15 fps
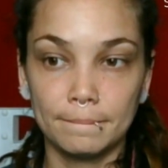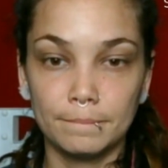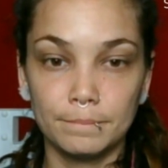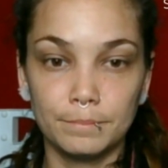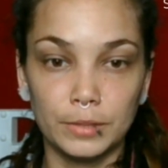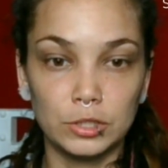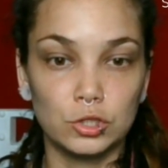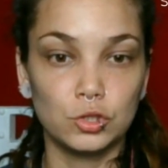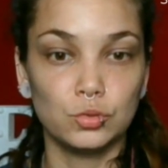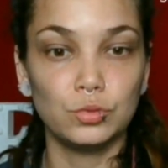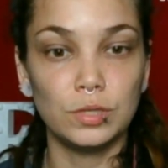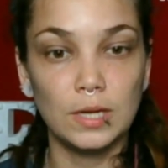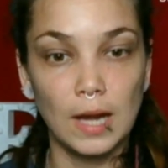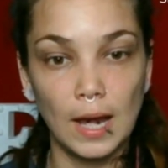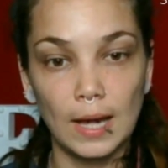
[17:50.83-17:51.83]
But do
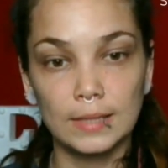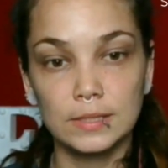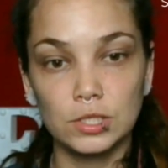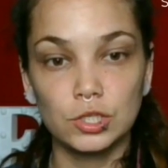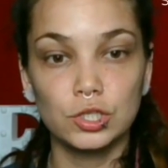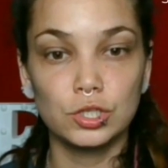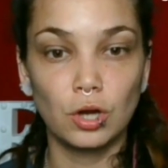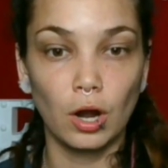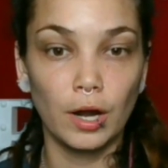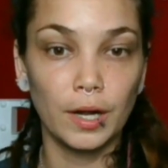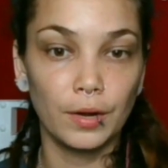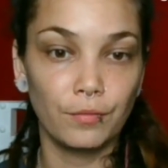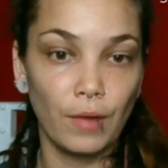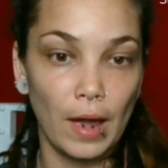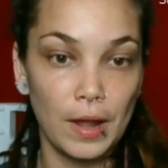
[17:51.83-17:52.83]
not discard
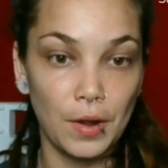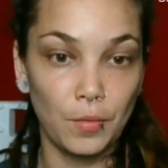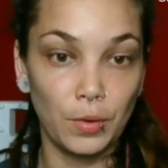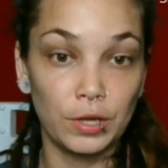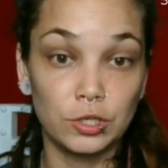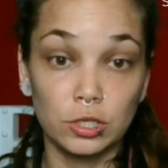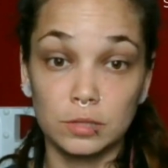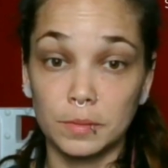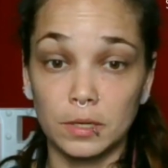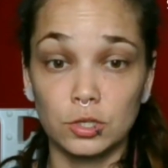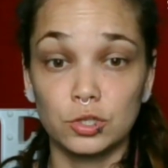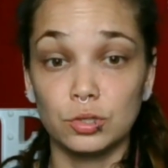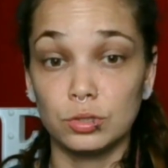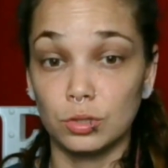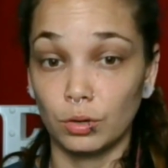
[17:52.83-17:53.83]
it right away just because
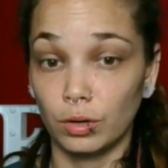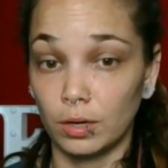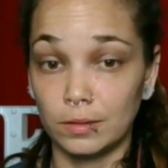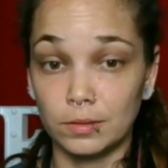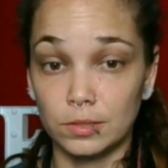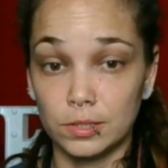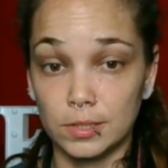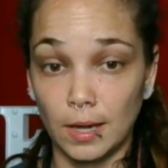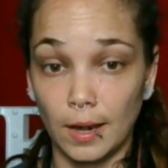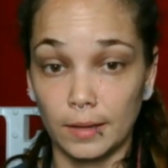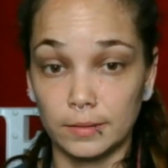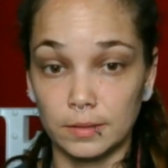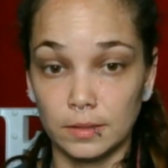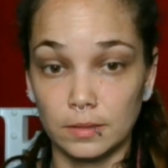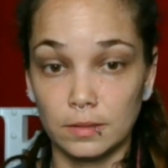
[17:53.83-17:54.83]
you don't
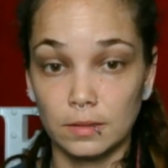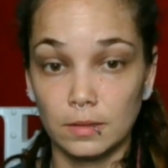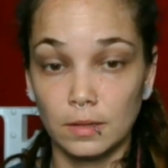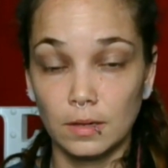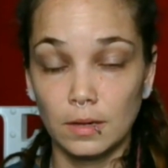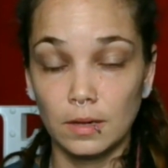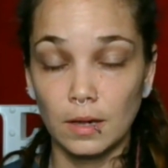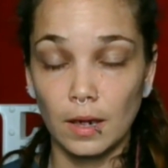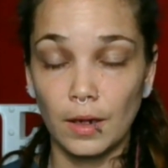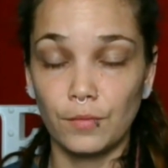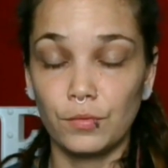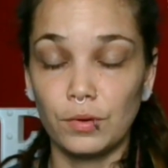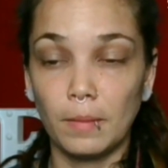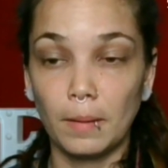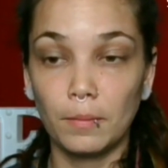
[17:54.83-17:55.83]
understand it. And
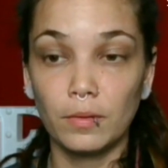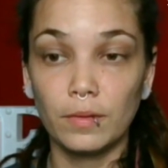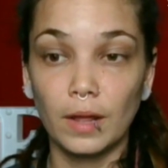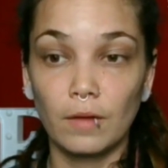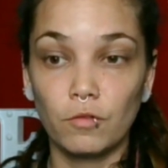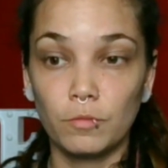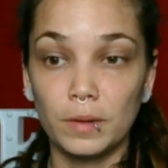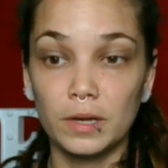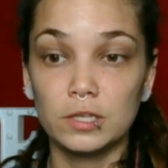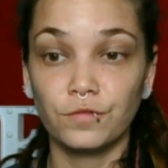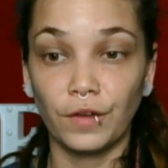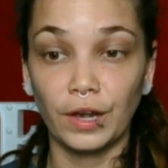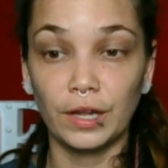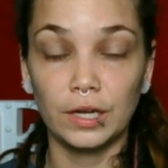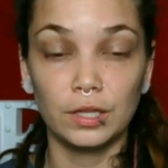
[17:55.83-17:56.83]
remember that everybody's
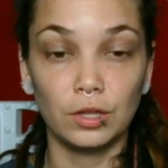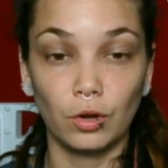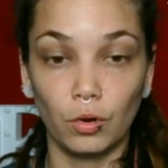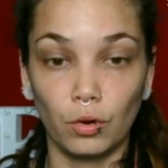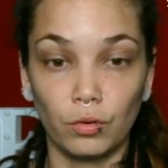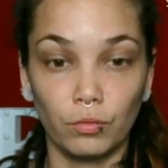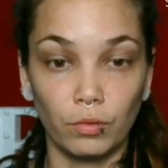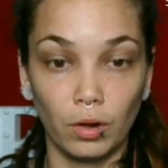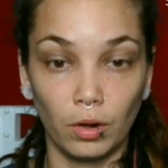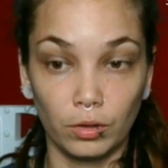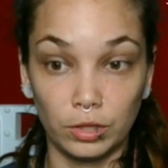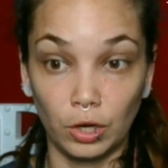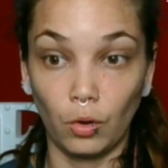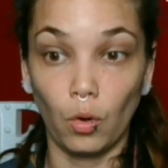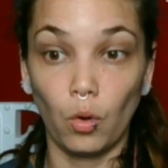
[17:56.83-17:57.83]
fighting their
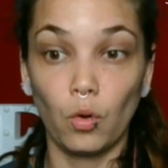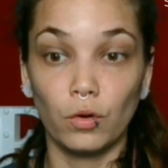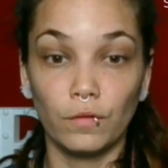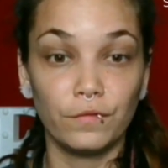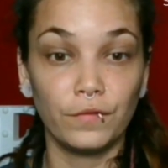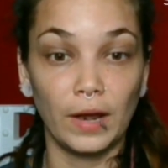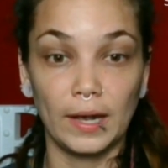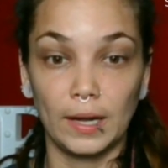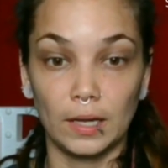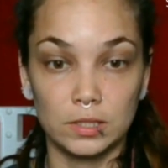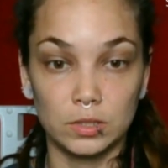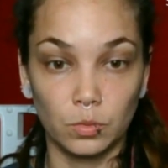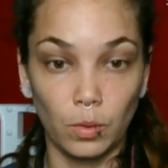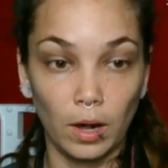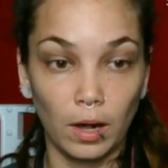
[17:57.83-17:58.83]
own fight as
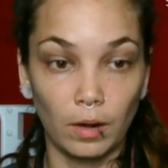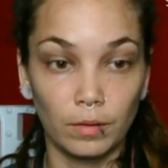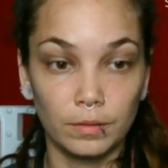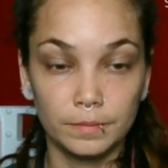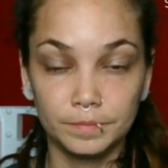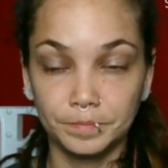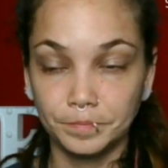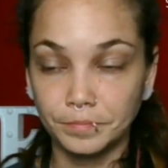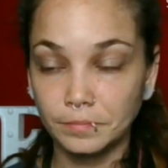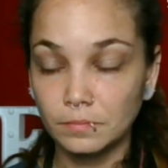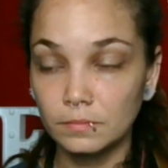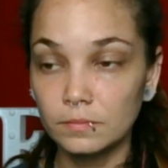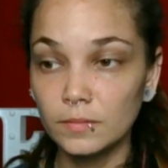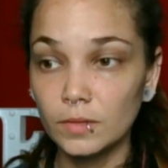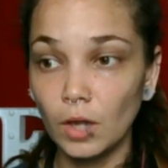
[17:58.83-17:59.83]
well.
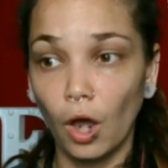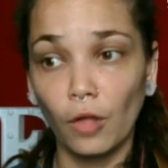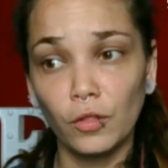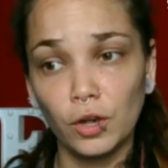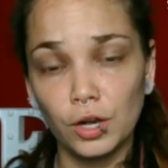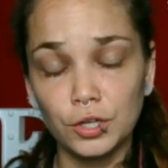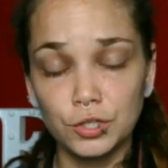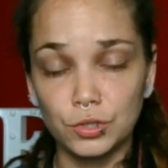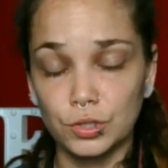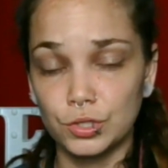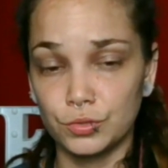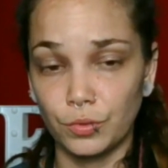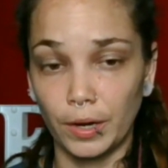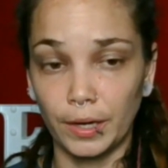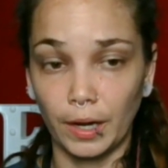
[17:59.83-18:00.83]
All the countries
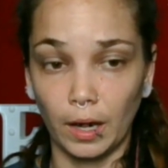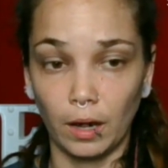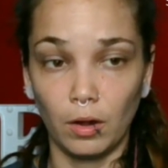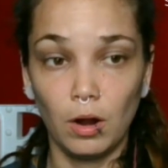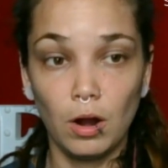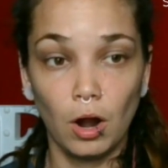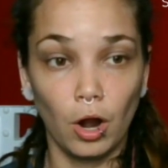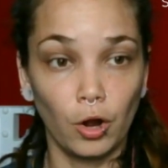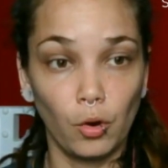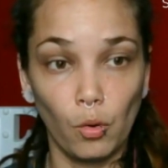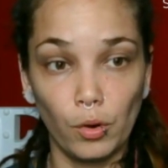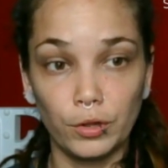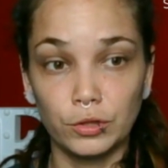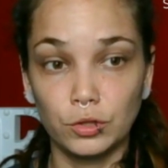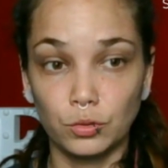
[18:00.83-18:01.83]
right now are
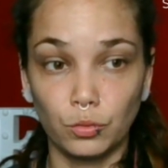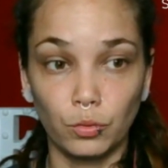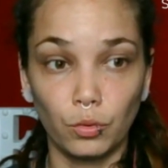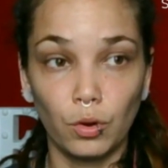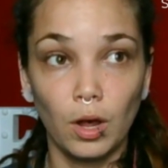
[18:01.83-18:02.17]
going through